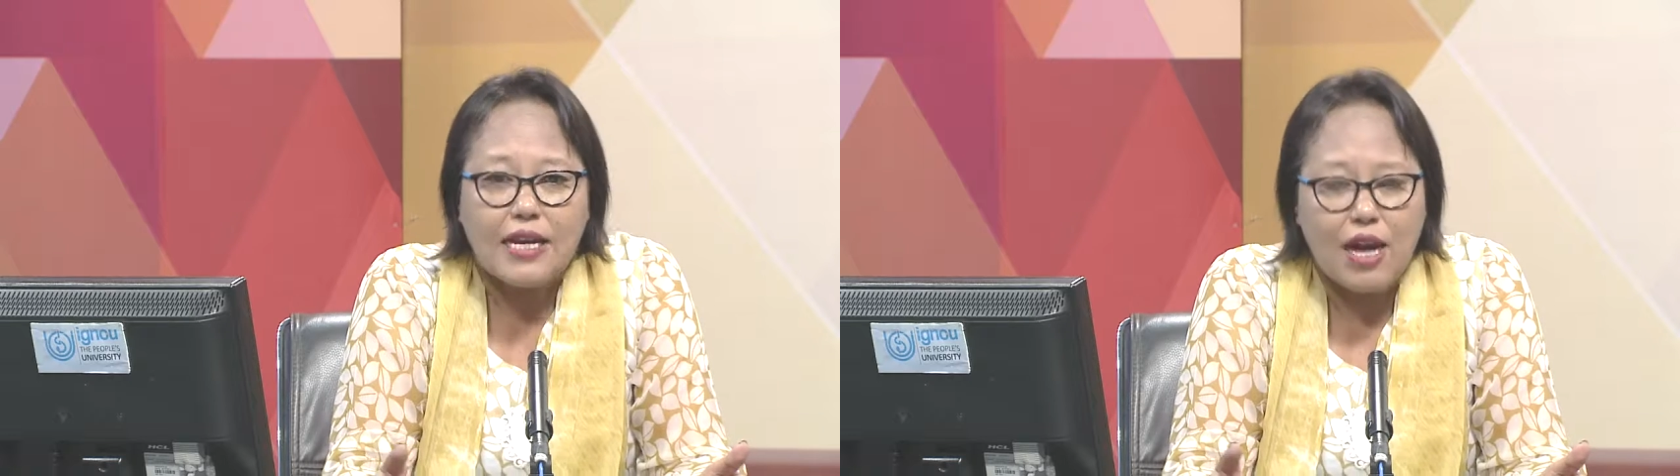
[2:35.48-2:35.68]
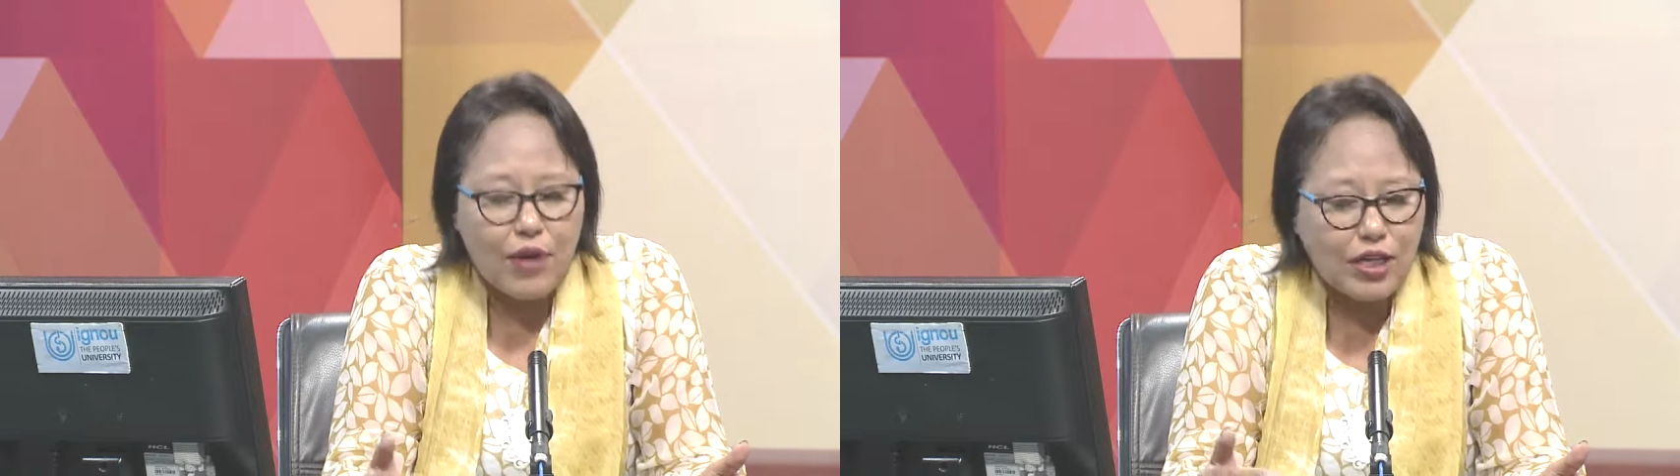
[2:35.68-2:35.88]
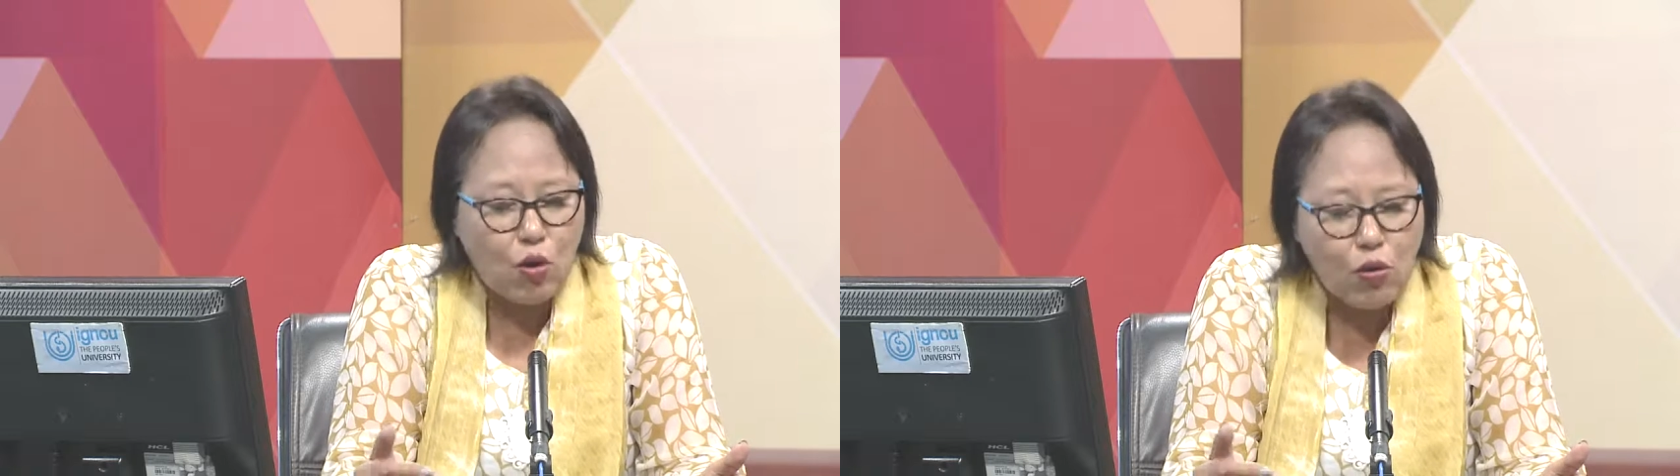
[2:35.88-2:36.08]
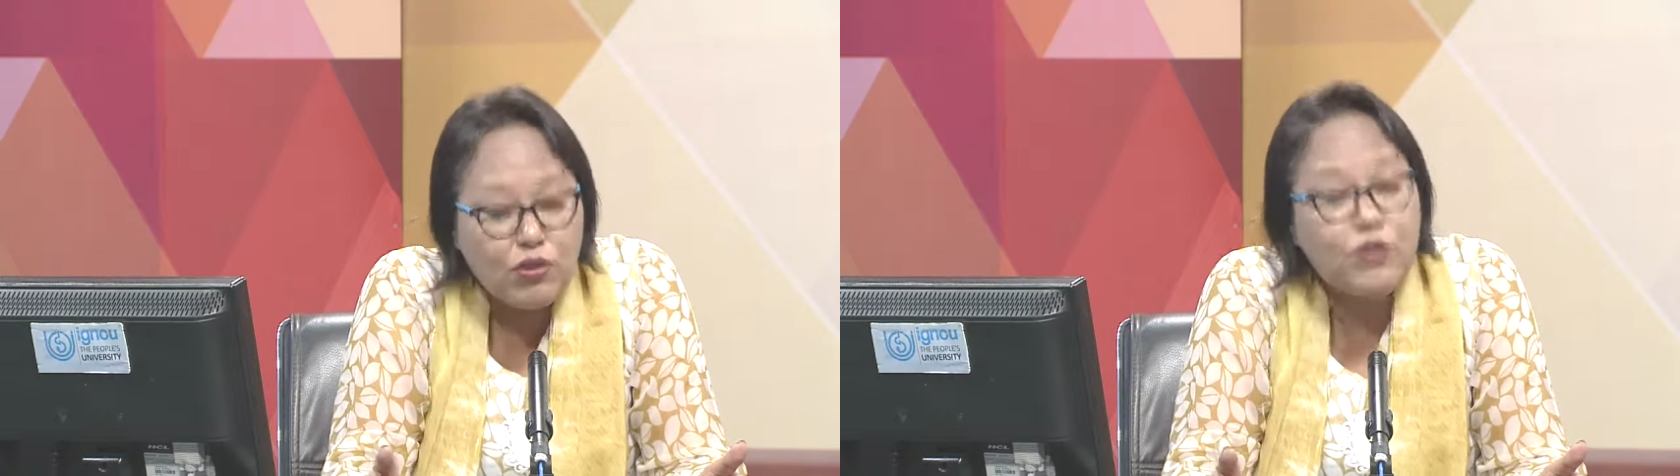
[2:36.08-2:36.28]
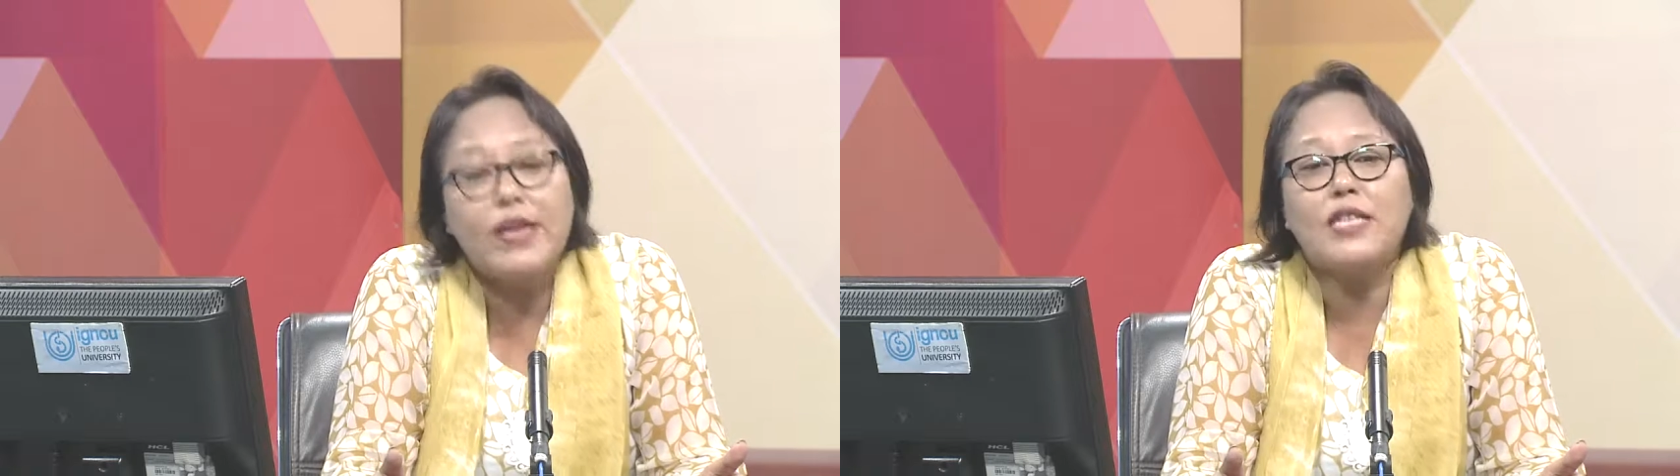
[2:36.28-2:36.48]
now it
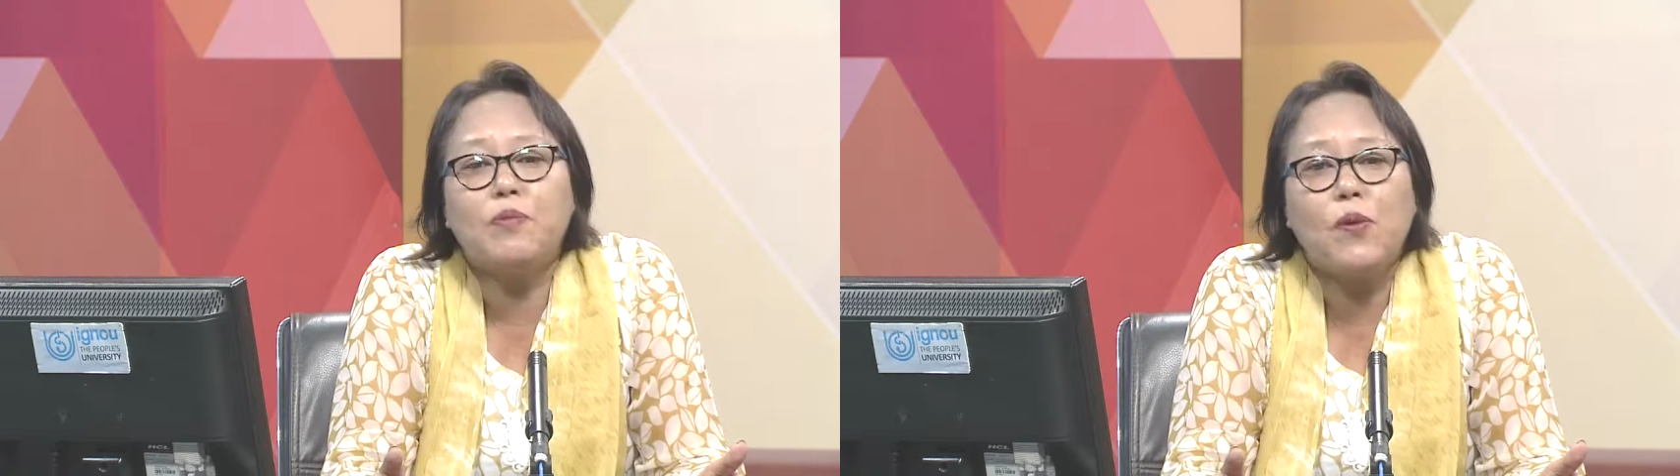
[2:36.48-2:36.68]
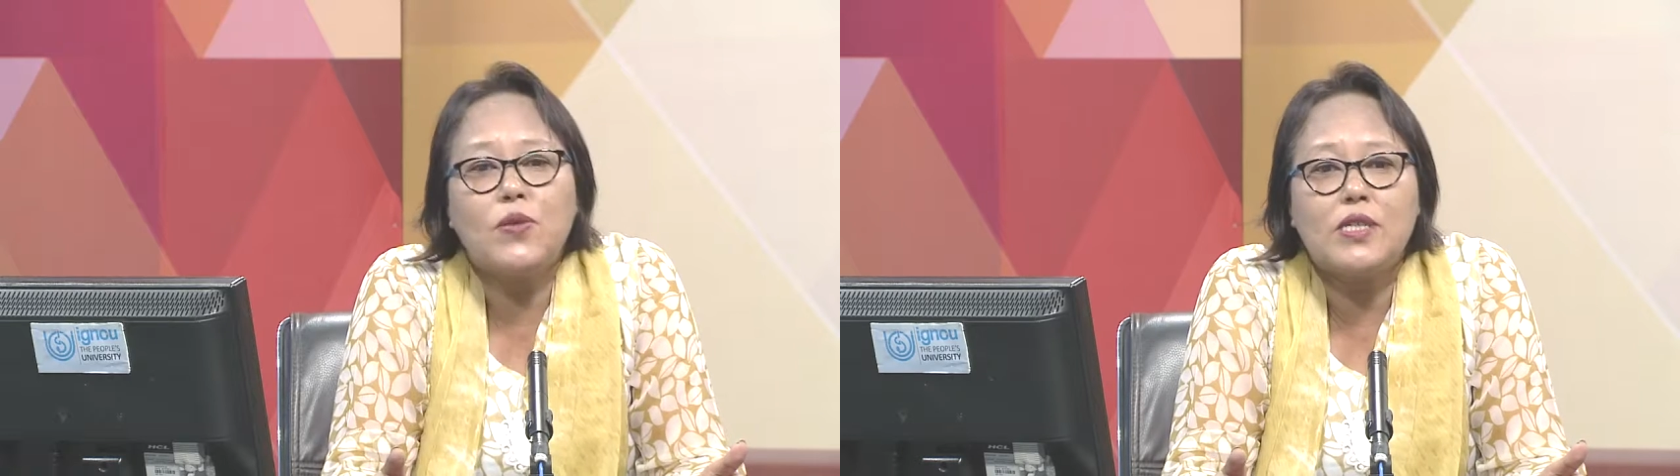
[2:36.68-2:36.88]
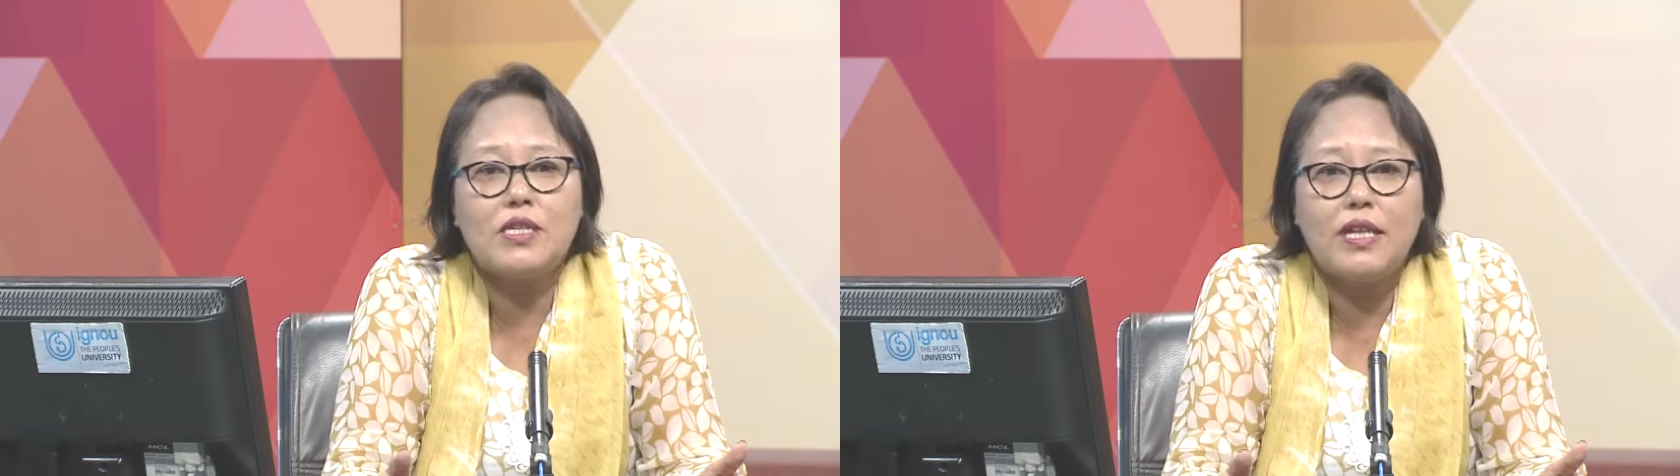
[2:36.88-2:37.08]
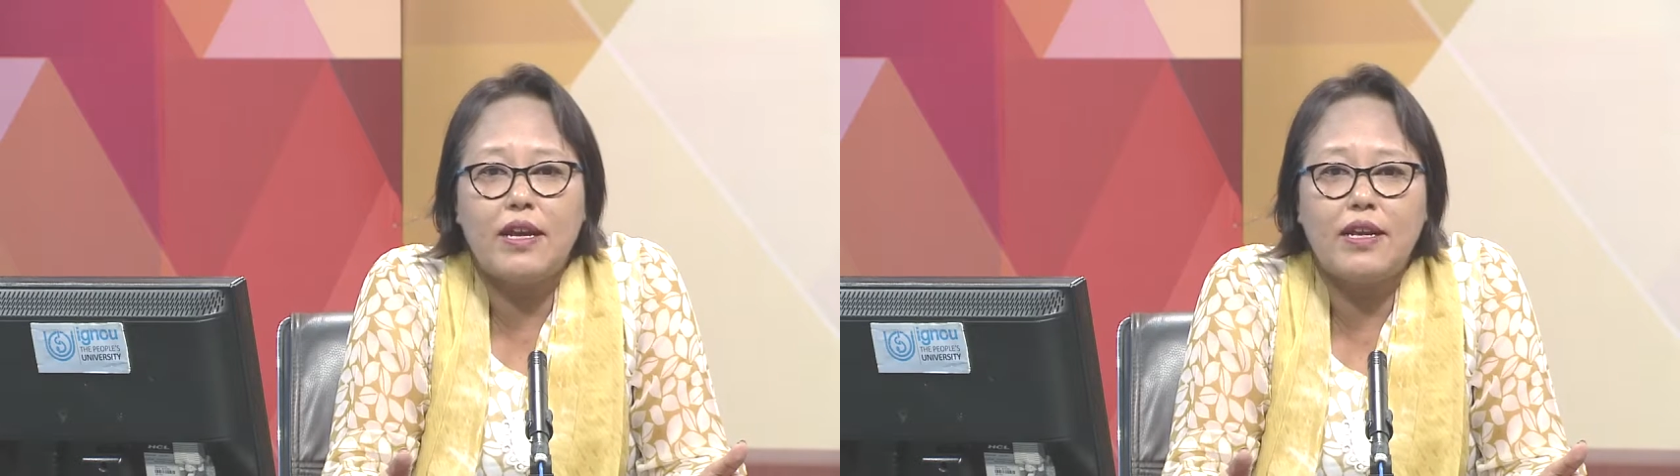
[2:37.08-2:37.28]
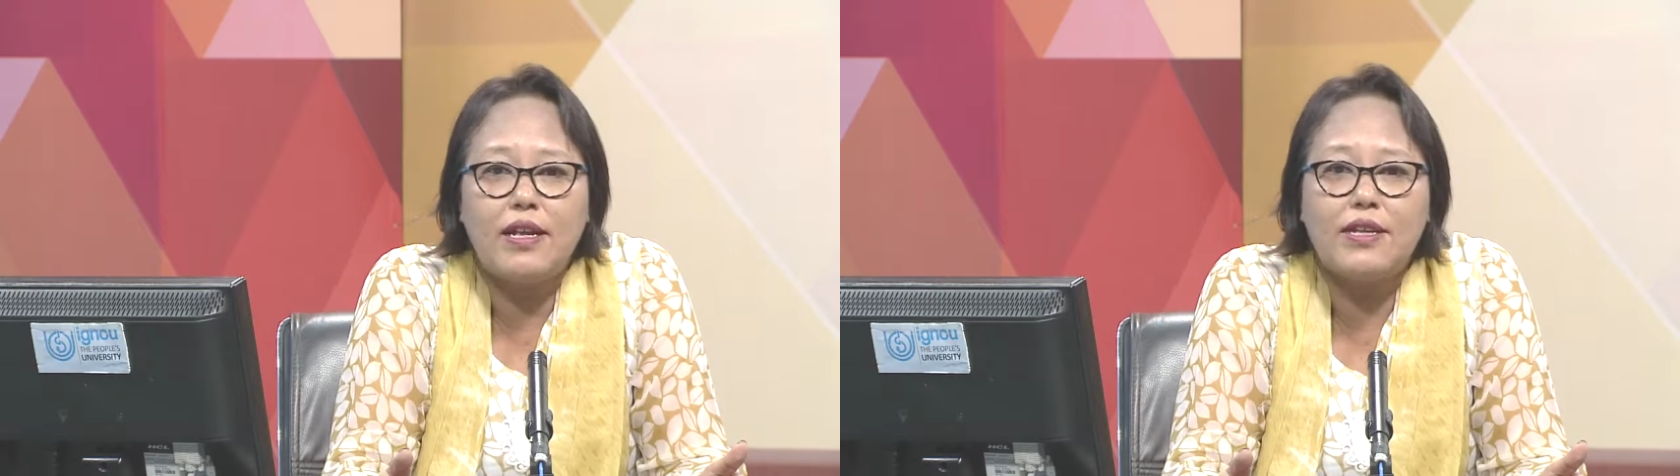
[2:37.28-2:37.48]
also exposes
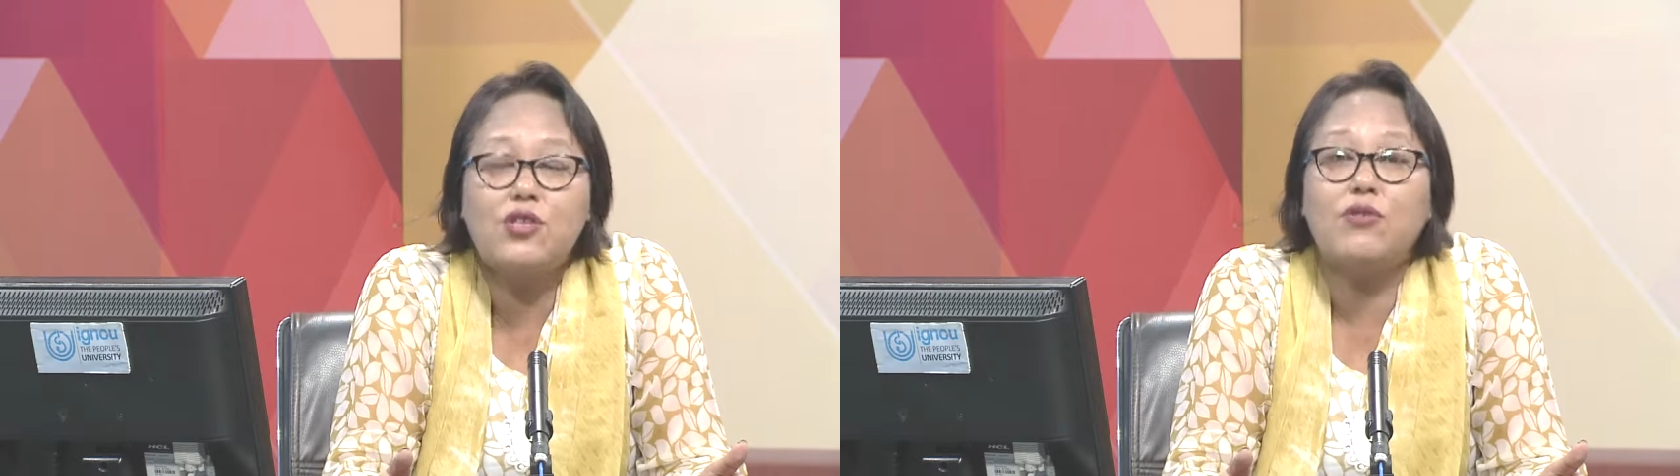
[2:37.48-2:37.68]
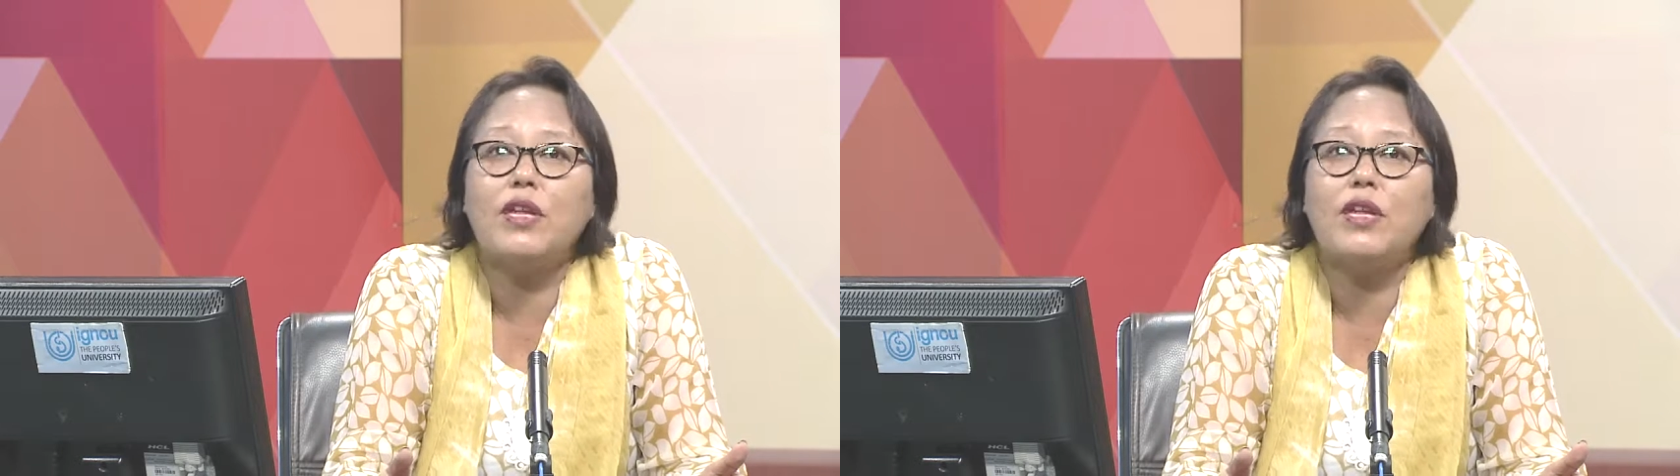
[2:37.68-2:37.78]
learners